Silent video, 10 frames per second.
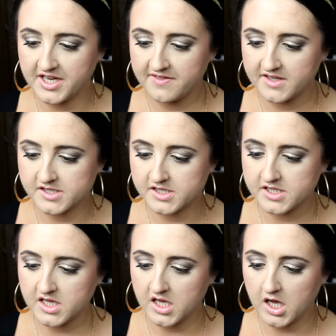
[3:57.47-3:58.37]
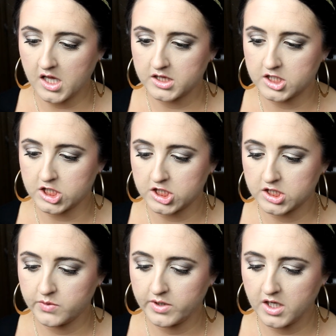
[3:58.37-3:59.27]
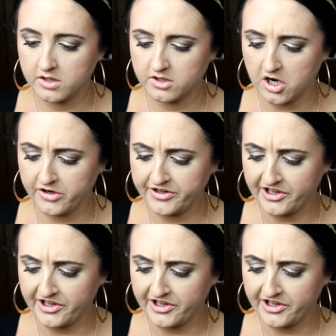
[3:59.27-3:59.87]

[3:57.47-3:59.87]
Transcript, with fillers: and this is in the color, what color are